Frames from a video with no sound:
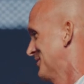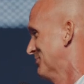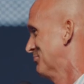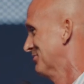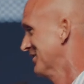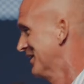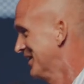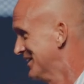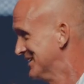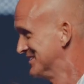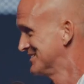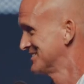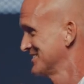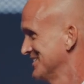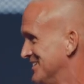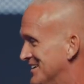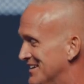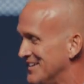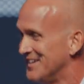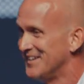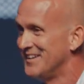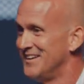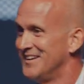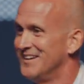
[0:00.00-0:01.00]
the place?
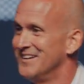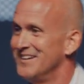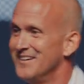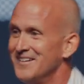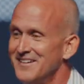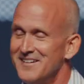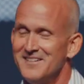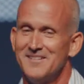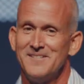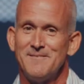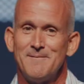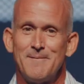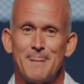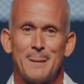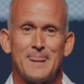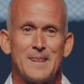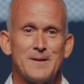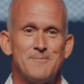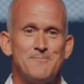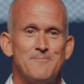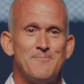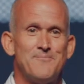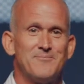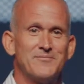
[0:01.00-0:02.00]

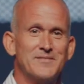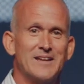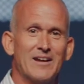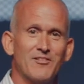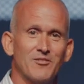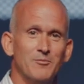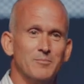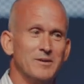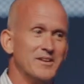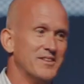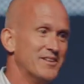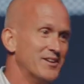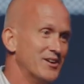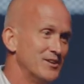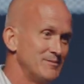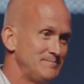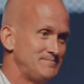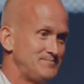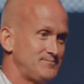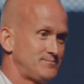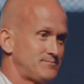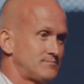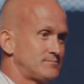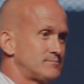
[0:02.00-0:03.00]
You ever been there?
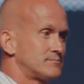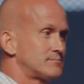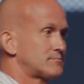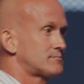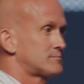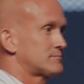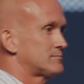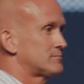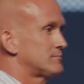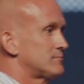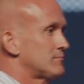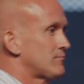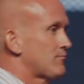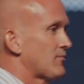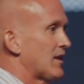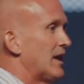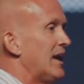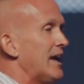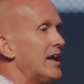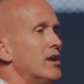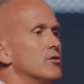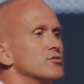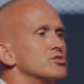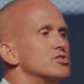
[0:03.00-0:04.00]

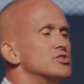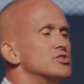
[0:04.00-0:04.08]
It was